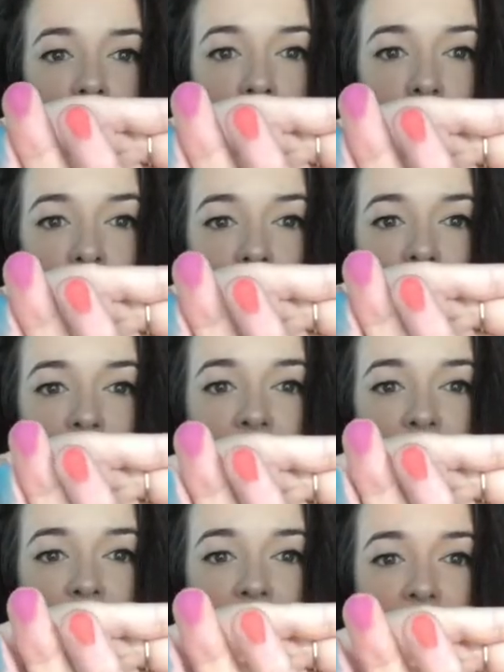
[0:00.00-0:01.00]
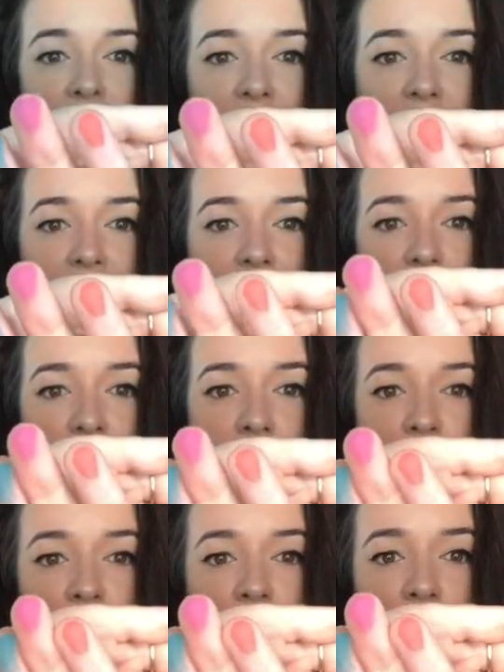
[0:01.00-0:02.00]
Look
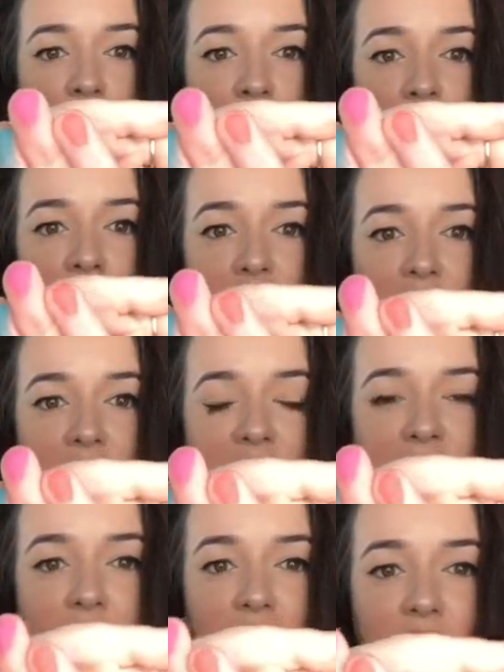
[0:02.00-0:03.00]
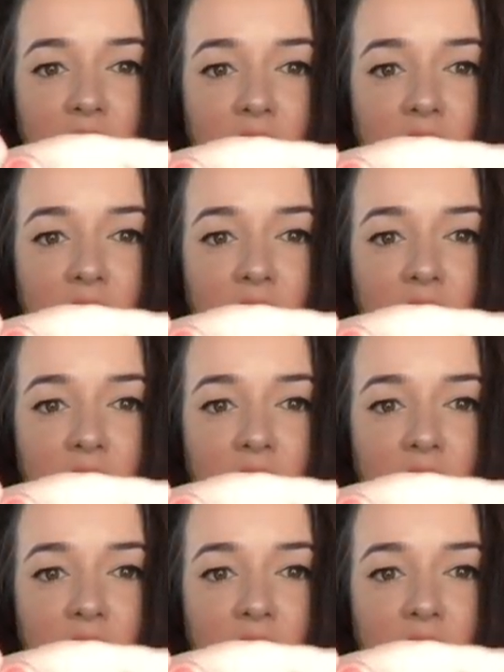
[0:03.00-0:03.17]
how pigmented.